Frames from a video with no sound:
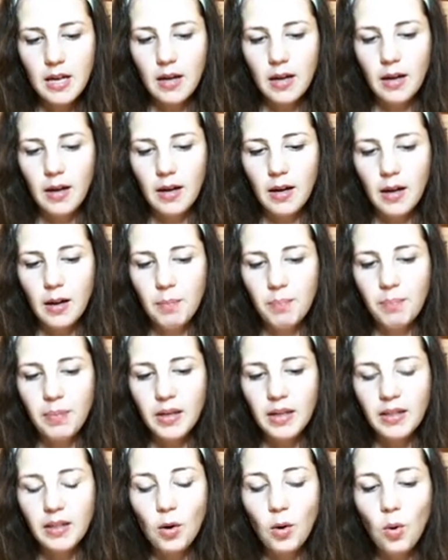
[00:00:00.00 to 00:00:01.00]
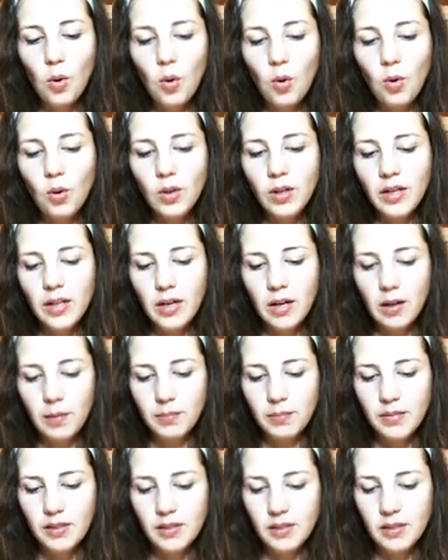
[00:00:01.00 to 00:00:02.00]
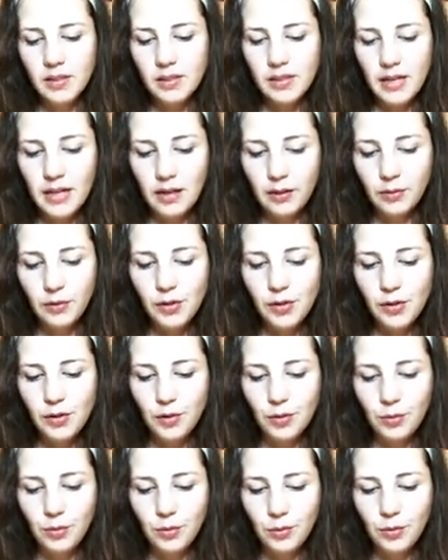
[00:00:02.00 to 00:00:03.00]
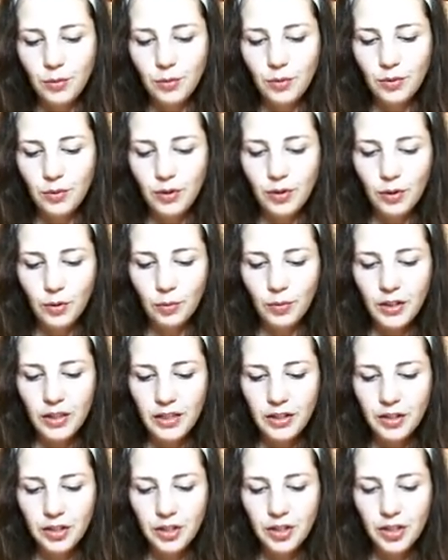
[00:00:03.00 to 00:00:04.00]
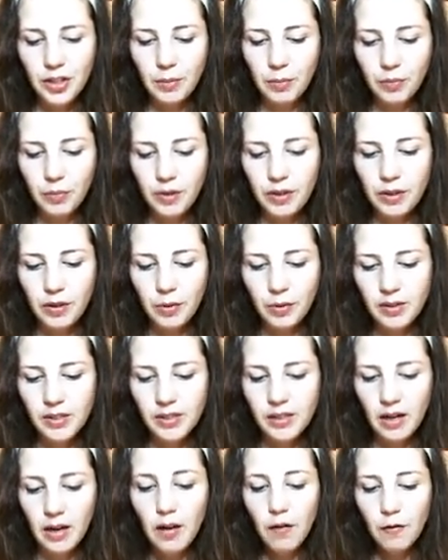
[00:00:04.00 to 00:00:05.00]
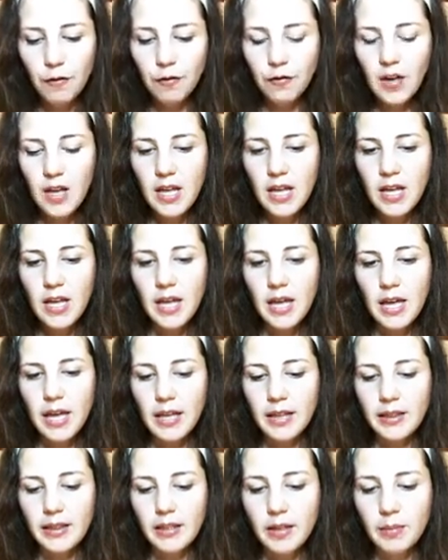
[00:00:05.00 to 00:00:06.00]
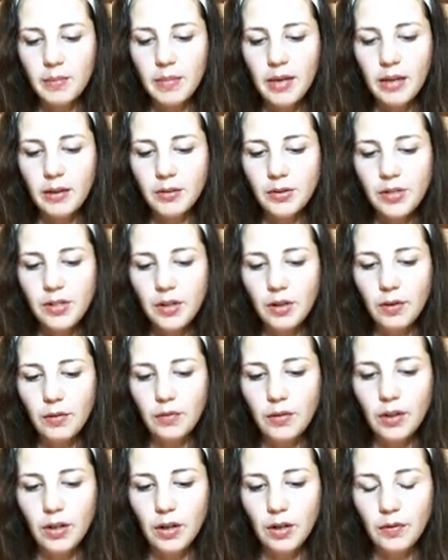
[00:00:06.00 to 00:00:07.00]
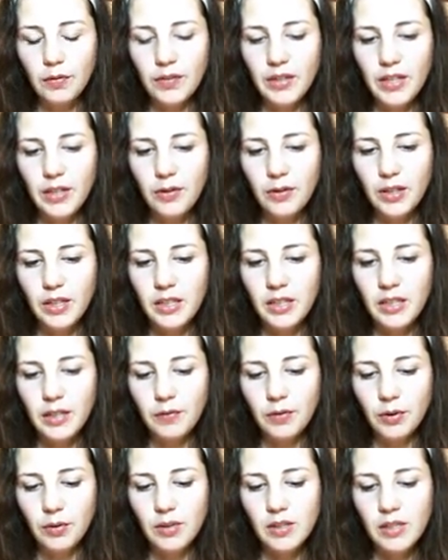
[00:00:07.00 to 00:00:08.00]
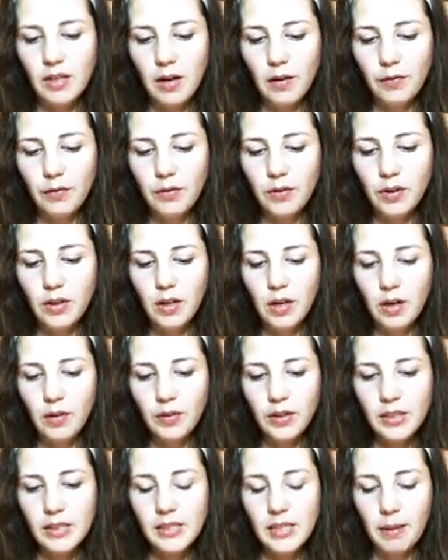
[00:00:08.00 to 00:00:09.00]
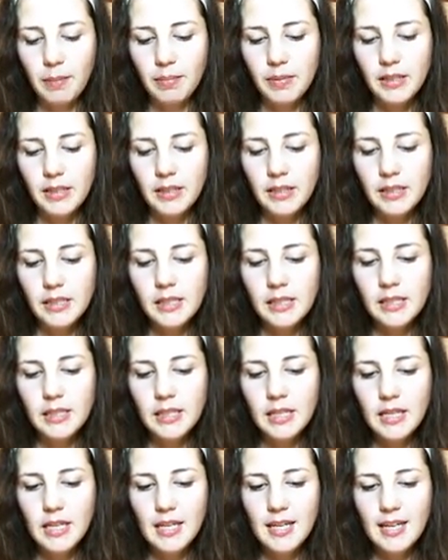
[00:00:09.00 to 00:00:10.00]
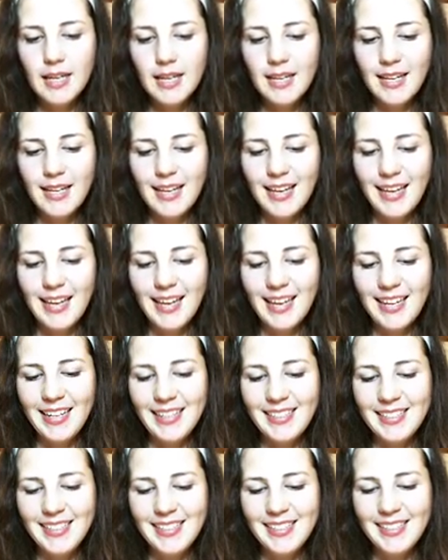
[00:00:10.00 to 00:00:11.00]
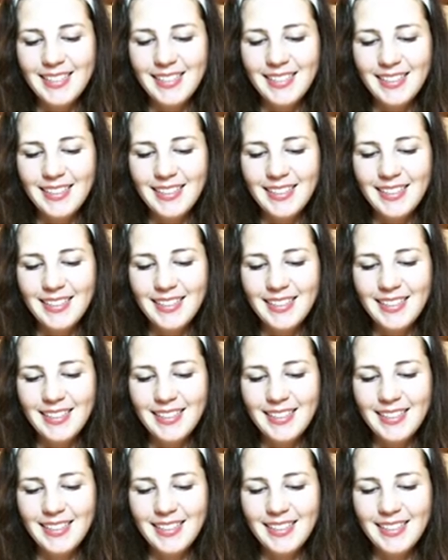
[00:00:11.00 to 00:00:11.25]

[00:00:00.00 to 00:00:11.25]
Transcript: but all comes down to your relationship with yourself and the amount of love that you can give yourself. Love, acceptance, and